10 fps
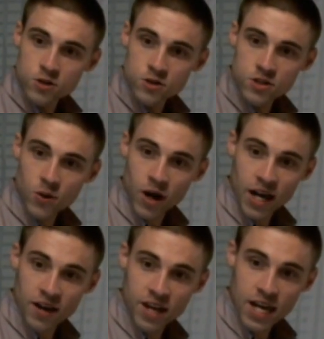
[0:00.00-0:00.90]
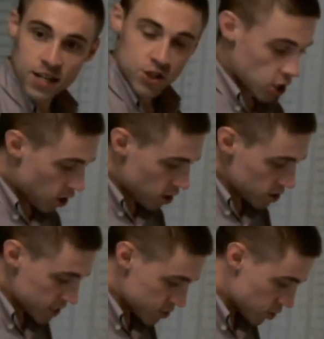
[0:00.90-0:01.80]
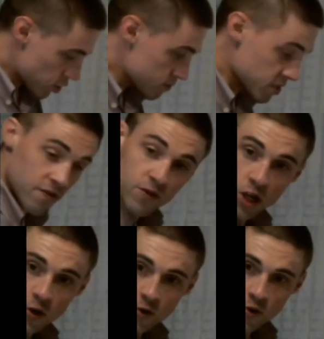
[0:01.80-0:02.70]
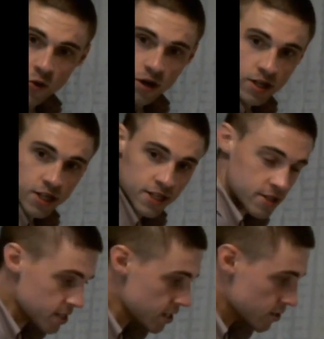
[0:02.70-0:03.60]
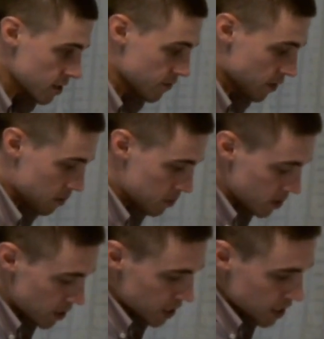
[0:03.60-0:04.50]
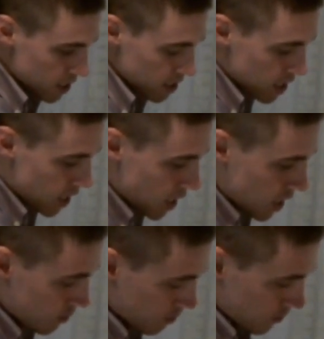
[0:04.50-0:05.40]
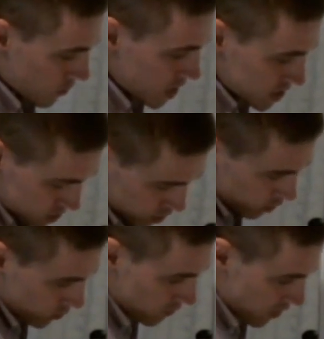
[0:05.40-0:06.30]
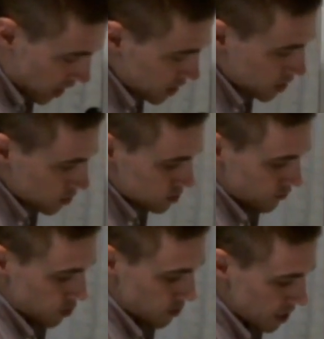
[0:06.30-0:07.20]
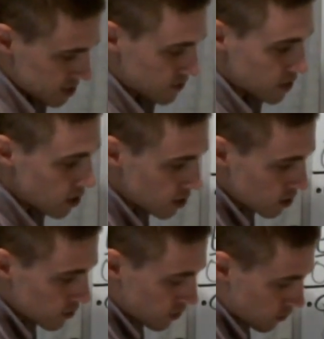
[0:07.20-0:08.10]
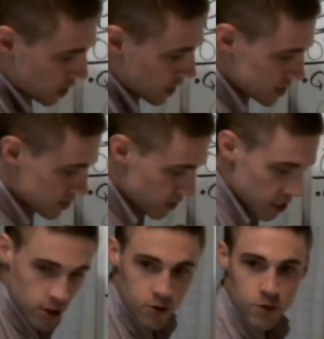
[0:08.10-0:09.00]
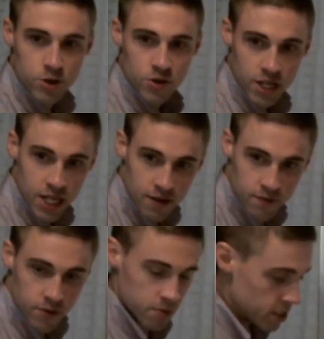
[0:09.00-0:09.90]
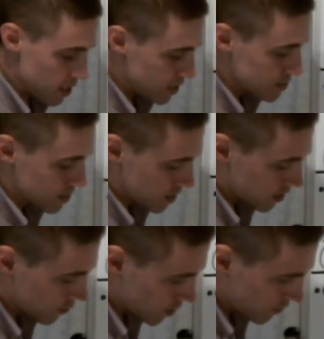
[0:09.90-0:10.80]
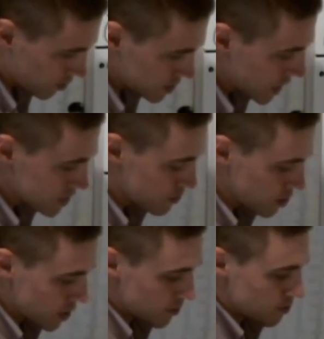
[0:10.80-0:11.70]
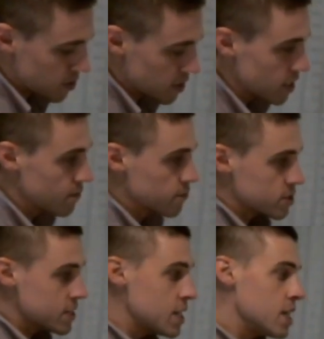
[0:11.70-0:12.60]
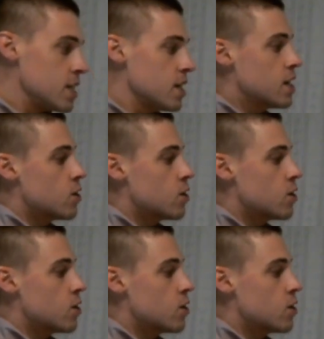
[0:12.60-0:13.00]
So I have h all in terms of known quantities here. If I plug in these known values for the mass of the Earth, the radius of the Earth, which you can get from the inside cover of your textbook, and plug in for t,